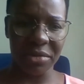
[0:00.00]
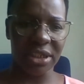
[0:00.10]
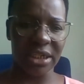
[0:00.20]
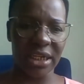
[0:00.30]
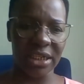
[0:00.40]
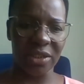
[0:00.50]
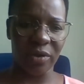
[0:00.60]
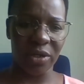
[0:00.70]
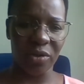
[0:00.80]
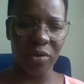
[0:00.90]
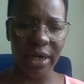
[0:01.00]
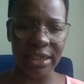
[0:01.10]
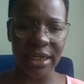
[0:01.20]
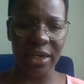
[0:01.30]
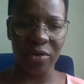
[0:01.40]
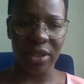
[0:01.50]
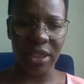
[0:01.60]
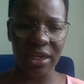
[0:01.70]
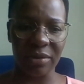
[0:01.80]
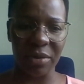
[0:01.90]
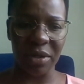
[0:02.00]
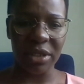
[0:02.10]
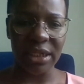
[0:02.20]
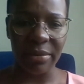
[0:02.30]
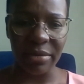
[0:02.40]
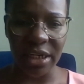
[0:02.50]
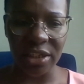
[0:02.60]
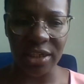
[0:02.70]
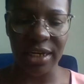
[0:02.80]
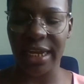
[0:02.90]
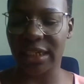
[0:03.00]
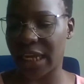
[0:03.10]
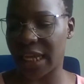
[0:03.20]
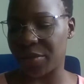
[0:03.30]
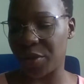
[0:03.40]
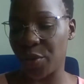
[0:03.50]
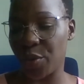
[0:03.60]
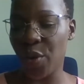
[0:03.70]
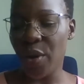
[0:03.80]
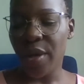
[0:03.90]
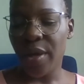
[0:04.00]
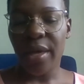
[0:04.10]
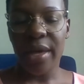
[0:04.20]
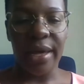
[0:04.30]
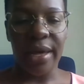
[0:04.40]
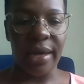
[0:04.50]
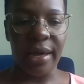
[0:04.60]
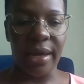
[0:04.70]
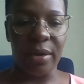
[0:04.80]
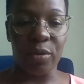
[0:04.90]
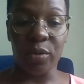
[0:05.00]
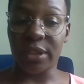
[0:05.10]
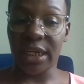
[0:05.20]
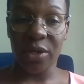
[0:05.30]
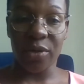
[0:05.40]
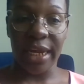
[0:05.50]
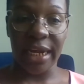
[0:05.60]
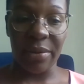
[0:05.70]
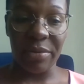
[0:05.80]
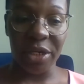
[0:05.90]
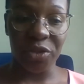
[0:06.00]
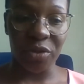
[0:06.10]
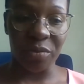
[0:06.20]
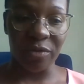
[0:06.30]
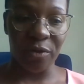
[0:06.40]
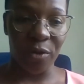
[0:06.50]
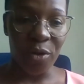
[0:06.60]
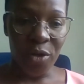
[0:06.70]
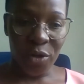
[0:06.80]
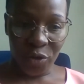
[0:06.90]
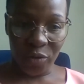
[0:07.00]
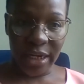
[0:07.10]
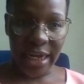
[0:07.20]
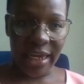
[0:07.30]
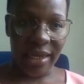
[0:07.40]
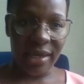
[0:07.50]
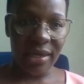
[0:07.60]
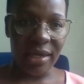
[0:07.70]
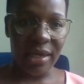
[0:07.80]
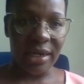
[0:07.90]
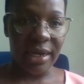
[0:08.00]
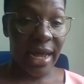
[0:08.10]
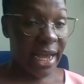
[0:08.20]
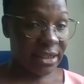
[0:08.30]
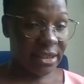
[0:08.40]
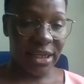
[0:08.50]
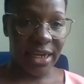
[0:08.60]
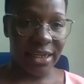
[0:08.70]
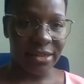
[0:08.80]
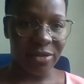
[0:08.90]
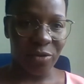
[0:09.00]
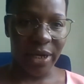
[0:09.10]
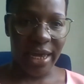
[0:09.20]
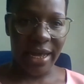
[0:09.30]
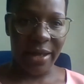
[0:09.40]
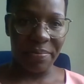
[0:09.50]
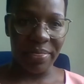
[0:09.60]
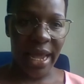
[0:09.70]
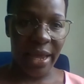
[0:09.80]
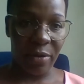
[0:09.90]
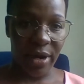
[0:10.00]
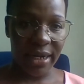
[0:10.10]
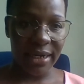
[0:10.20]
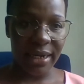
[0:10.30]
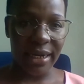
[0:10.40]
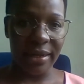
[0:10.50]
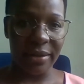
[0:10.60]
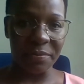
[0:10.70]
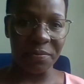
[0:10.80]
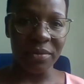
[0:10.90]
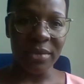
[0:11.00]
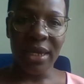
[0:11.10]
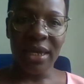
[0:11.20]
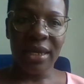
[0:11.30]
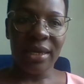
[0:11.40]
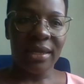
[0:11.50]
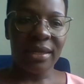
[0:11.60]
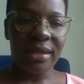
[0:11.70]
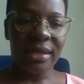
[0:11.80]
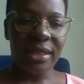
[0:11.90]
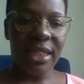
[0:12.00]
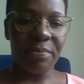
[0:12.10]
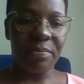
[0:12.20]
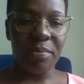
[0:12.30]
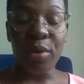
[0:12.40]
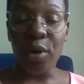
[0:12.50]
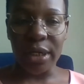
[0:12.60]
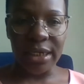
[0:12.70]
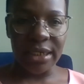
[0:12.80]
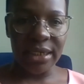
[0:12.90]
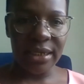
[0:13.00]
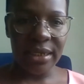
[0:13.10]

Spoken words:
she needs. When you look at her and you think maybe someday she'll get help, no. I will tell you, like I mentioned before, today in ICS where I work, the board